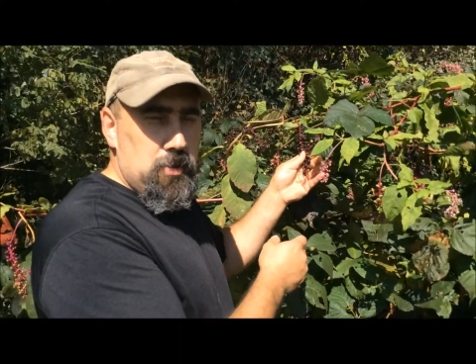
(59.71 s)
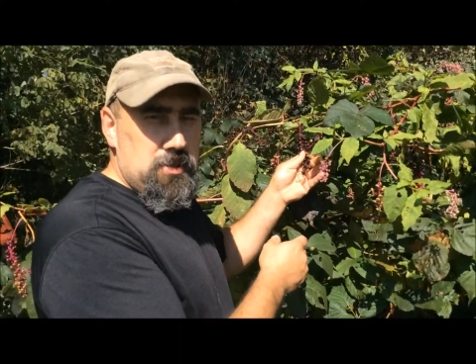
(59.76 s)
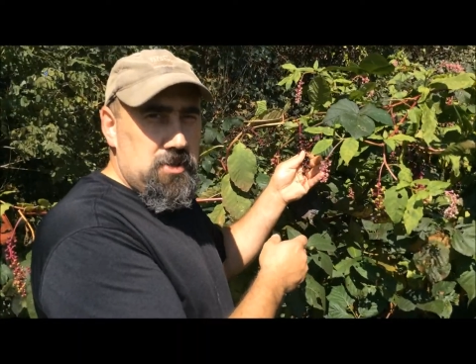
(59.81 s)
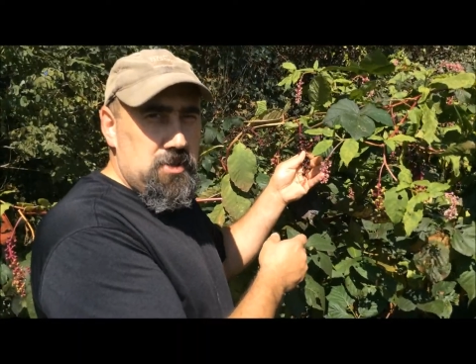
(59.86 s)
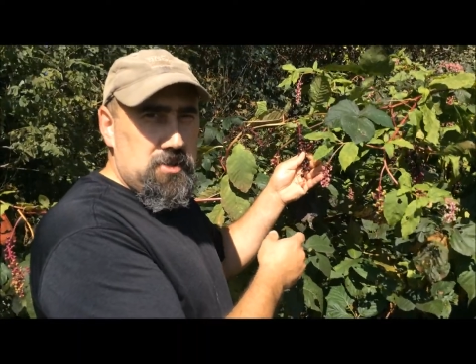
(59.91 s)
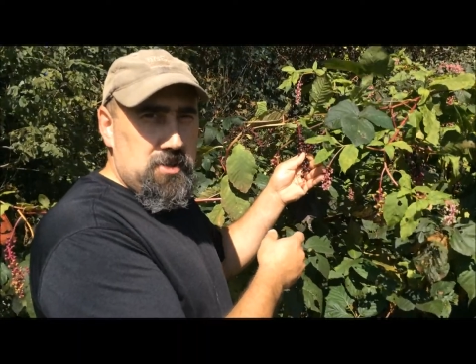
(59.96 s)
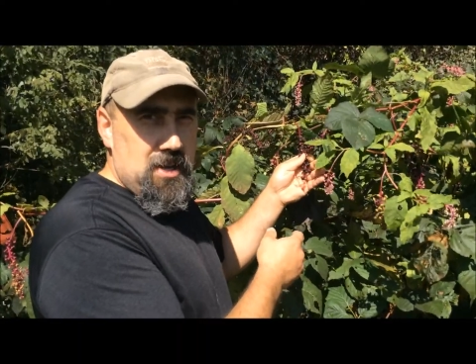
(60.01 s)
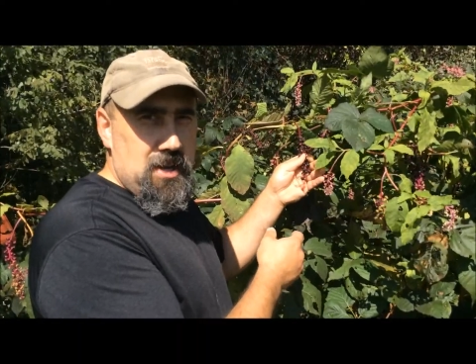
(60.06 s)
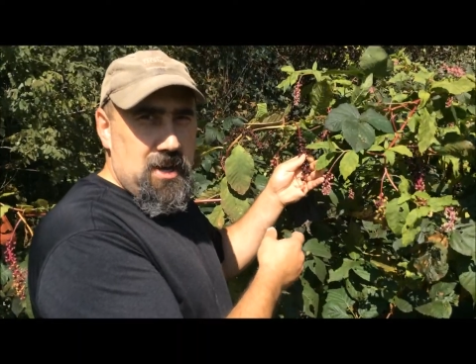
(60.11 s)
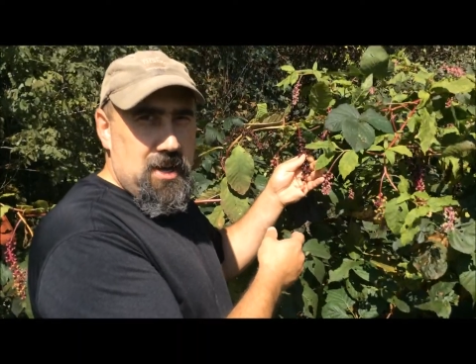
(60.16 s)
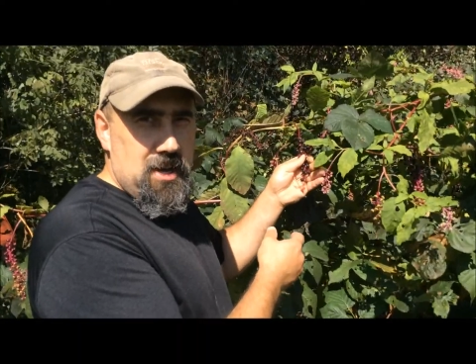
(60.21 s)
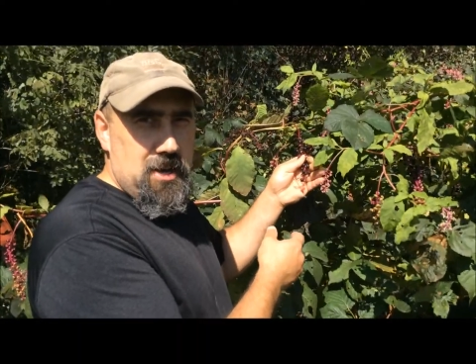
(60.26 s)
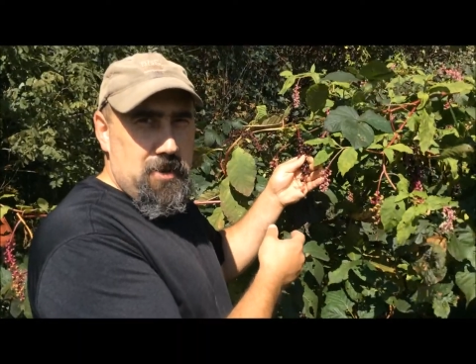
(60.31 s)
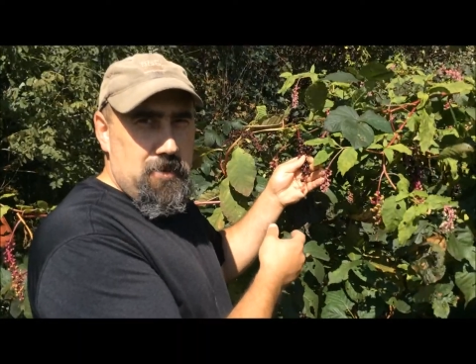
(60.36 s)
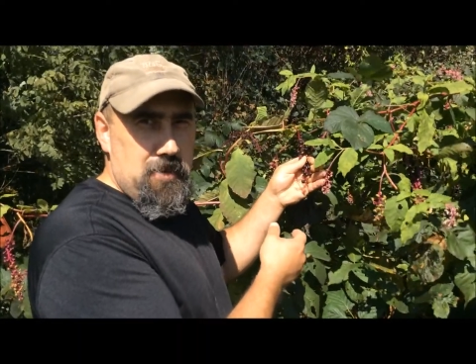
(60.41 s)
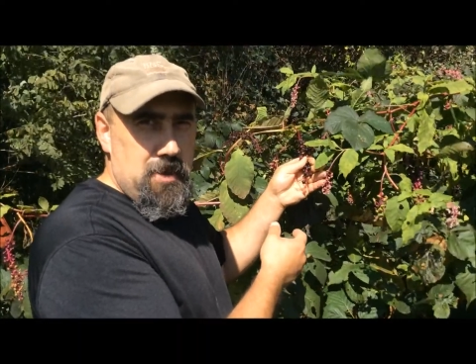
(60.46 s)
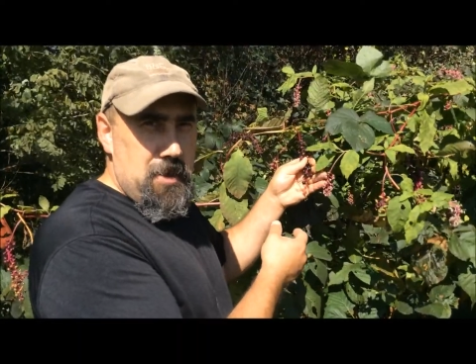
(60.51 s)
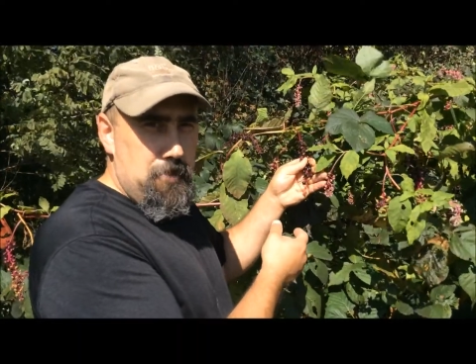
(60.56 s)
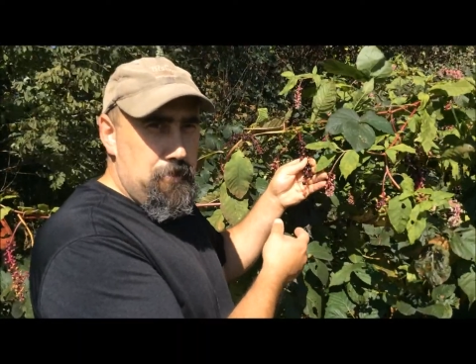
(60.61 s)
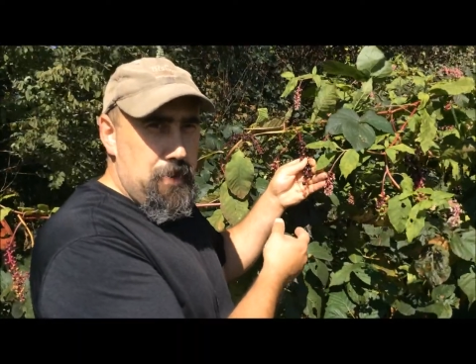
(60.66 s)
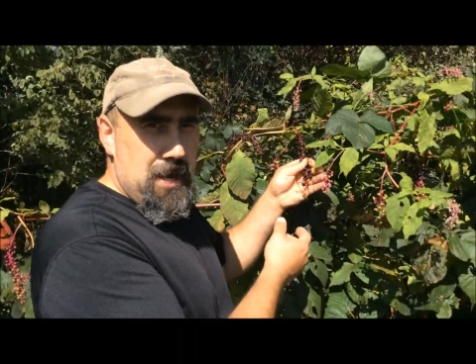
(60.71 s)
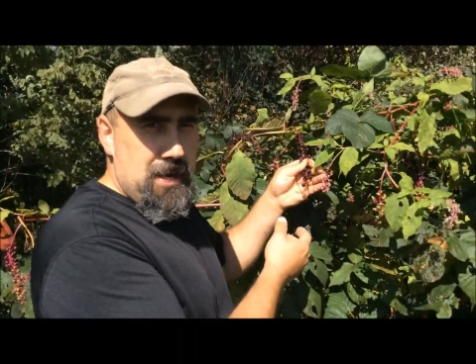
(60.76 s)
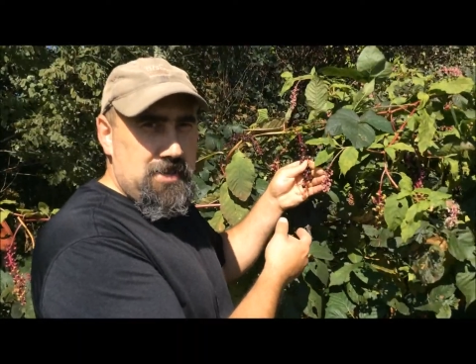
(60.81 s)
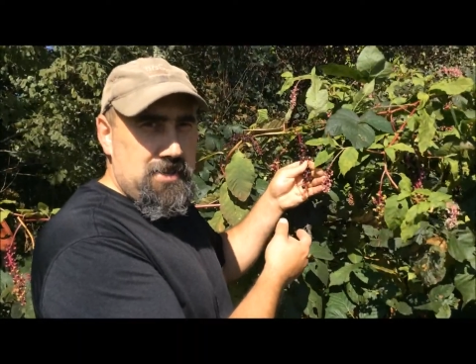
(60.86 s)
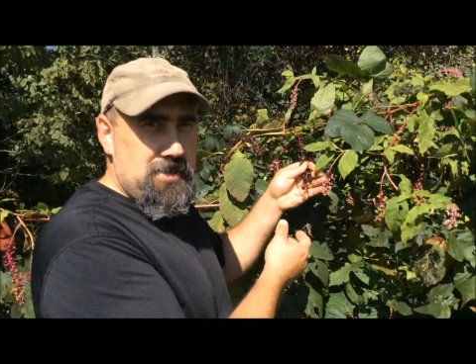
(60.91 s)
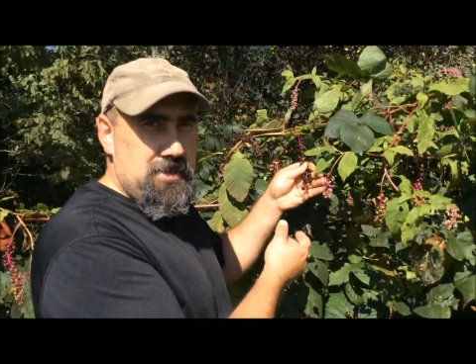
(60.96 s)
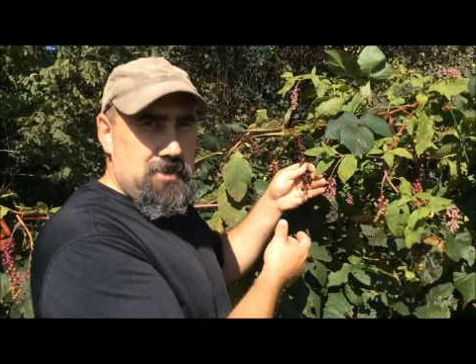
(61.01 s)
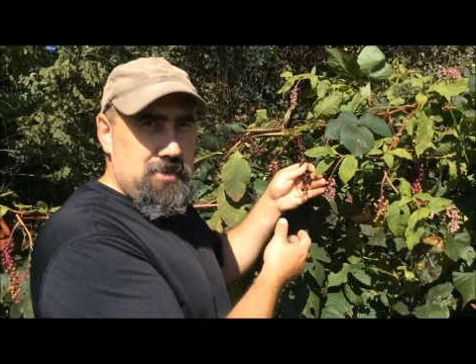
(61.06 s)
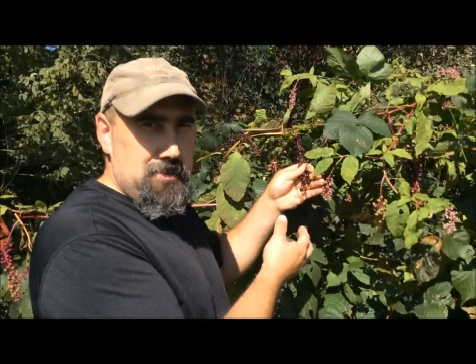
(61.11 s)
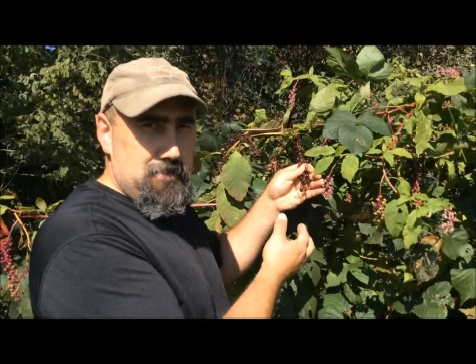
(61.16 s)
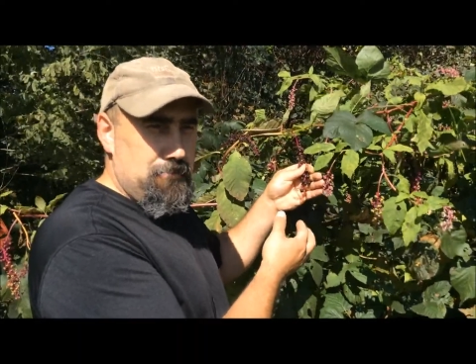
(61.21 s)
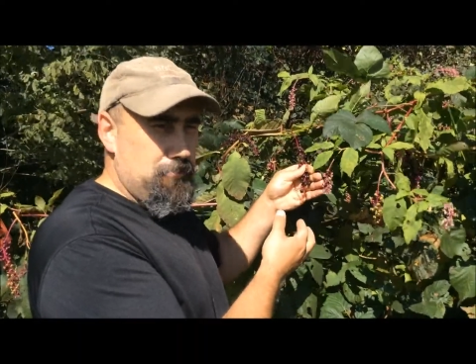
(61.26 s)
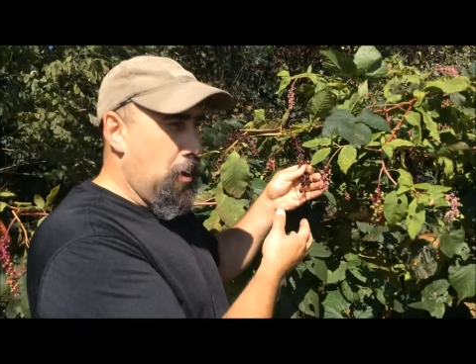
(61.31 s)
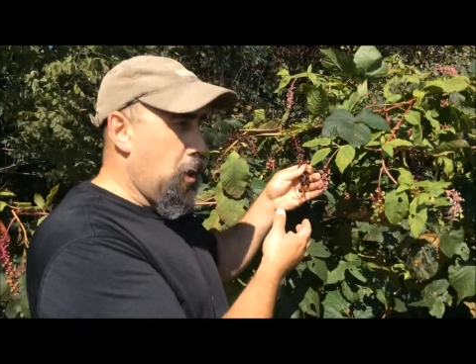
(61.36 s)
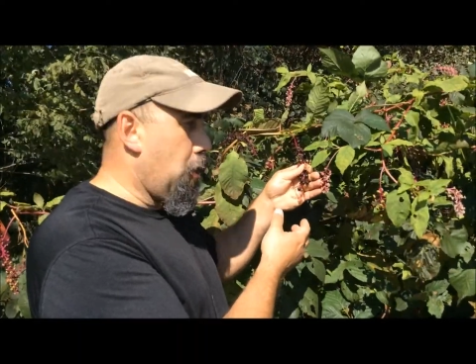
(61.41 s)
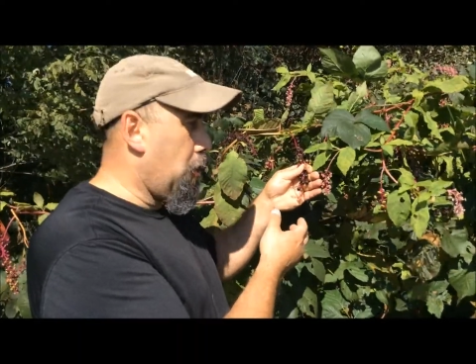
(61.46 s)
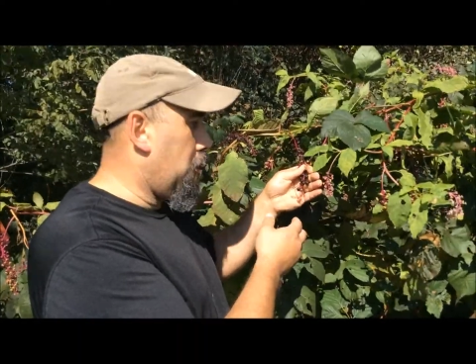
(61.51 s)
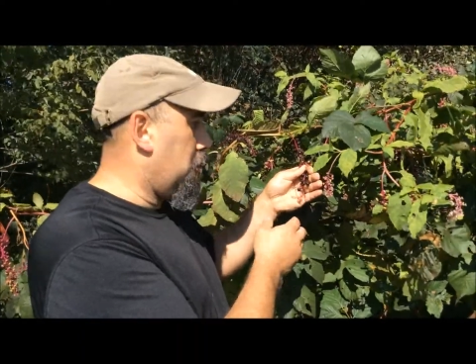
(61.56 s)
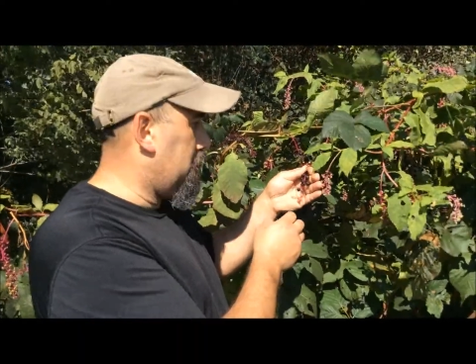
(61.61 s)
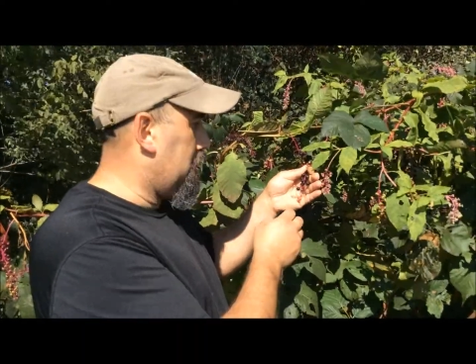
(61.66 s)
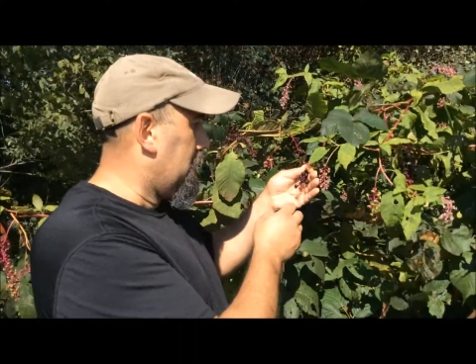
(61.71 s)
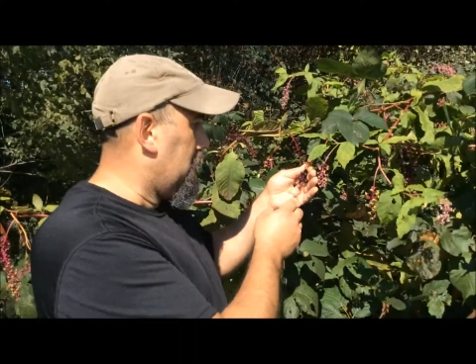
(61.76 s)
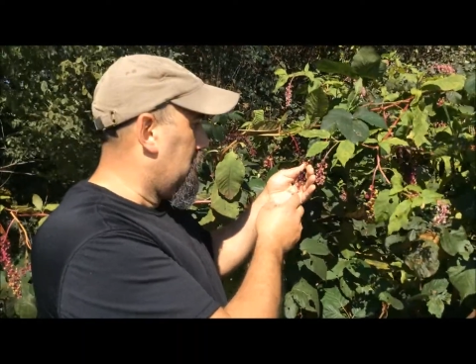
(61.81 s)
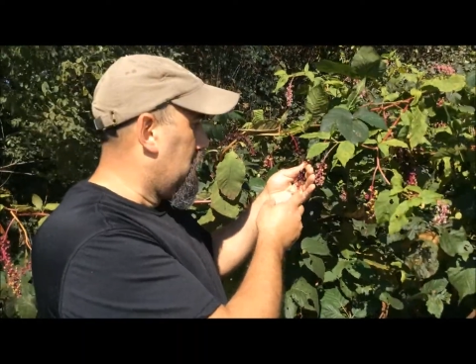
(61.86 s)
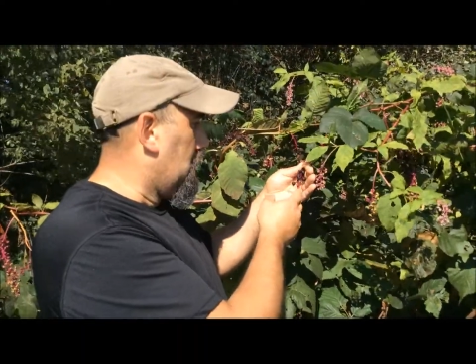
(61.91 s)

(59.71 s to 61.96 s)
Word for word: which is a pest bird,